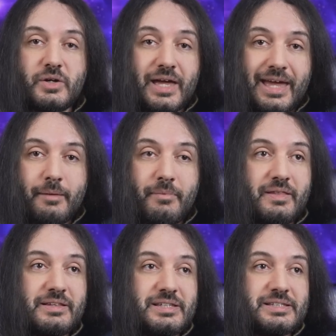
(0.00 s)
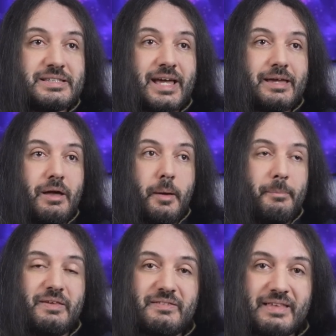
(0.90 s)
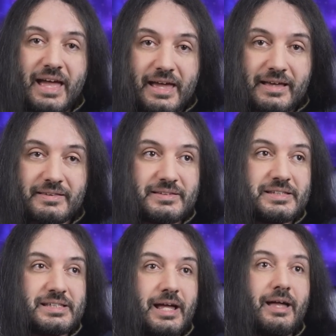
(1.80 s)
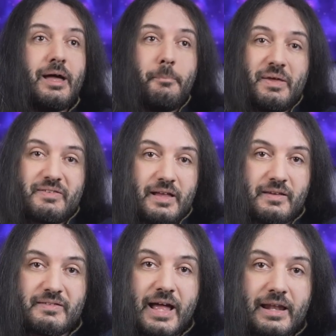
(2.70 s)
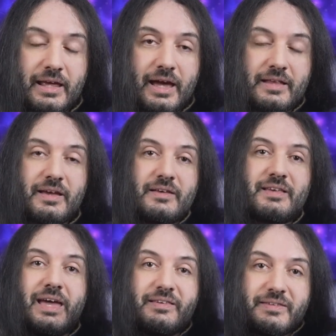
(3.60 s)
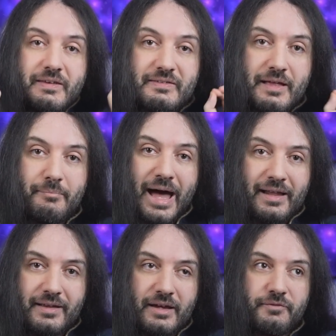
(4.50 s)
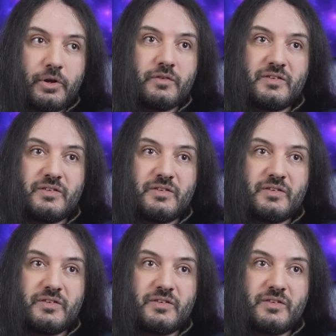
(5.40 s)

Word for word: to him this isn't a mistake, this is isn't a misunderstanding. It is a systematic, if not